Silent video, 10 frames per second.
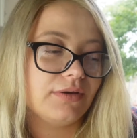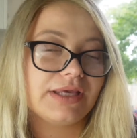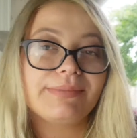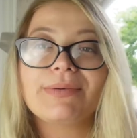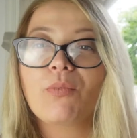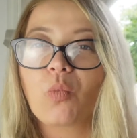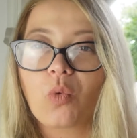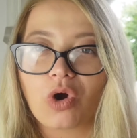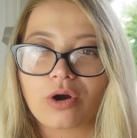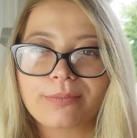keep them
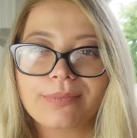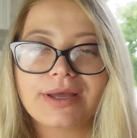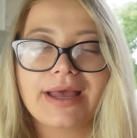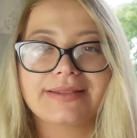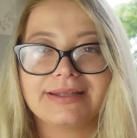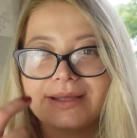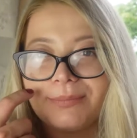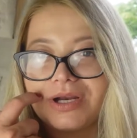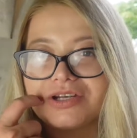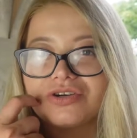warm at the
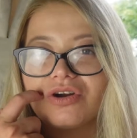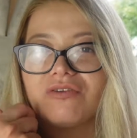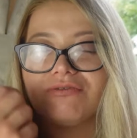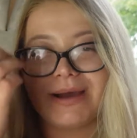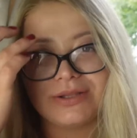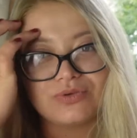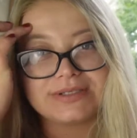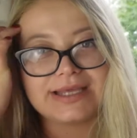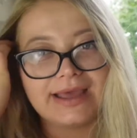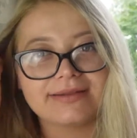temperature of
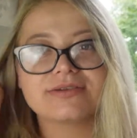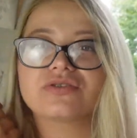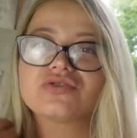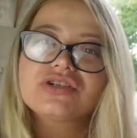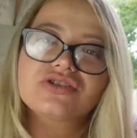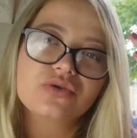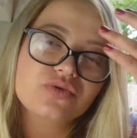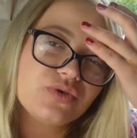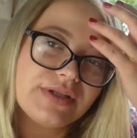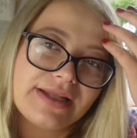-10. So it just
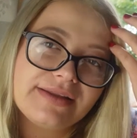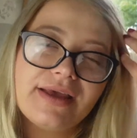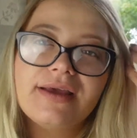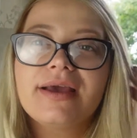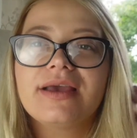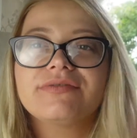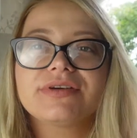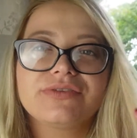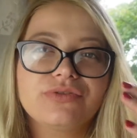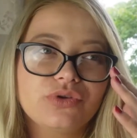shows you that
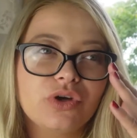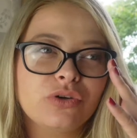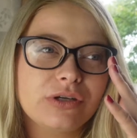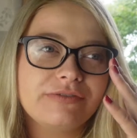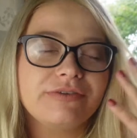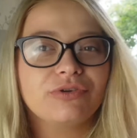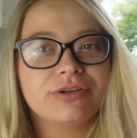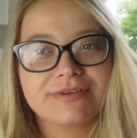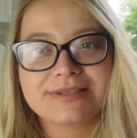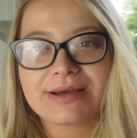even if you don't live, if you
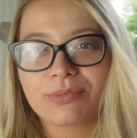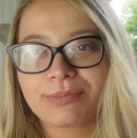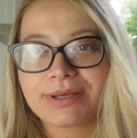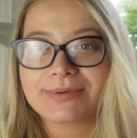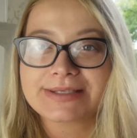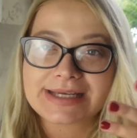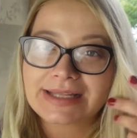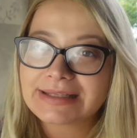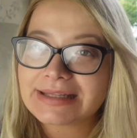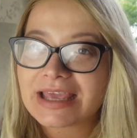live in somewhere maybe in
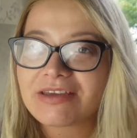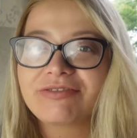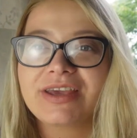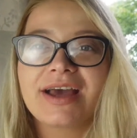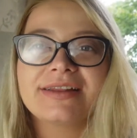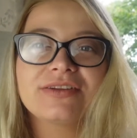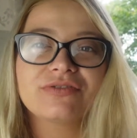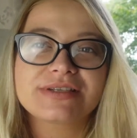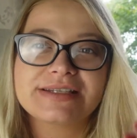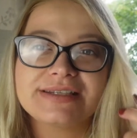Scandinavia, then
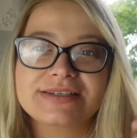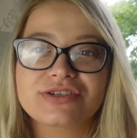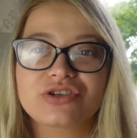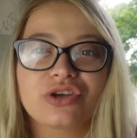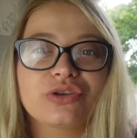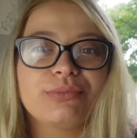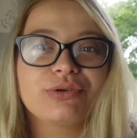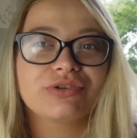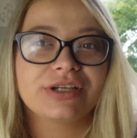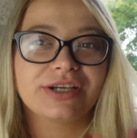obviously this is going to be
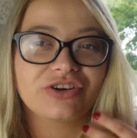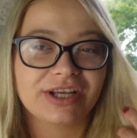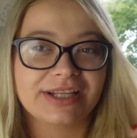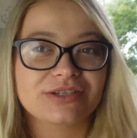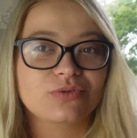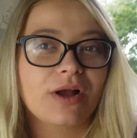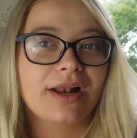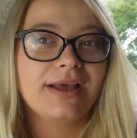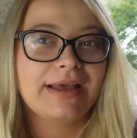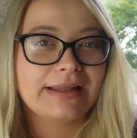really great as well
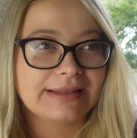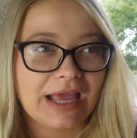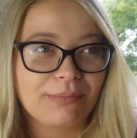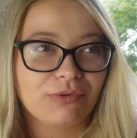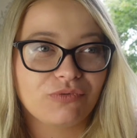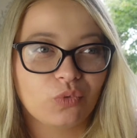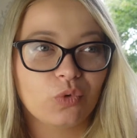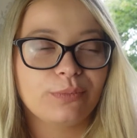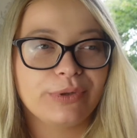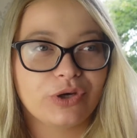type of
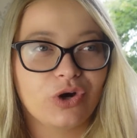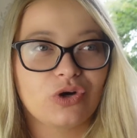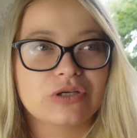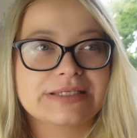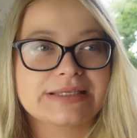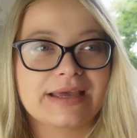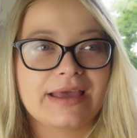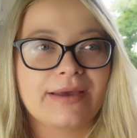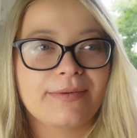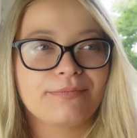wool, because
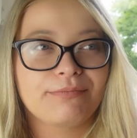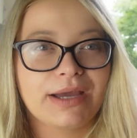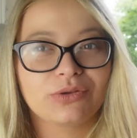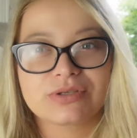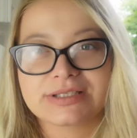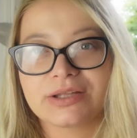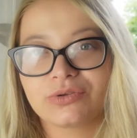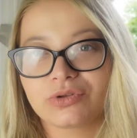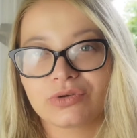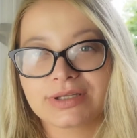-10,
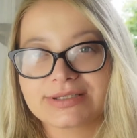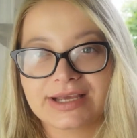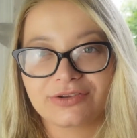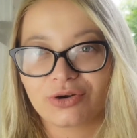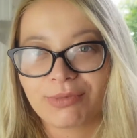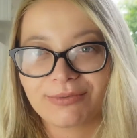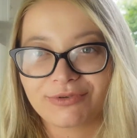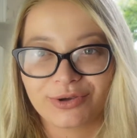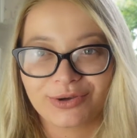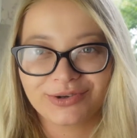you know, that's like normal
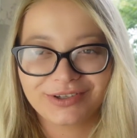for you.